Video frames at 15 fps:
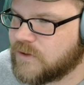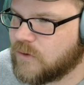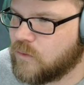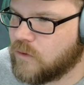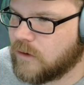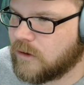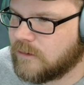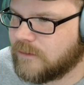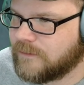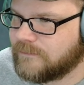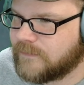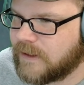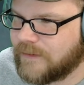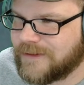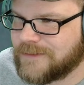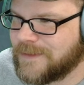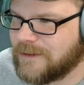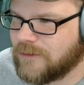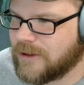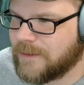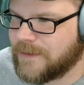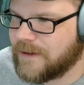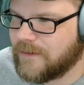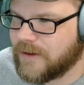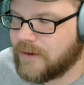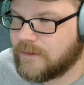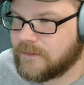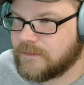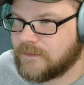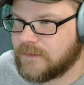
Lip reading: the Oracle. I don't think there's gonna be a road up there, though.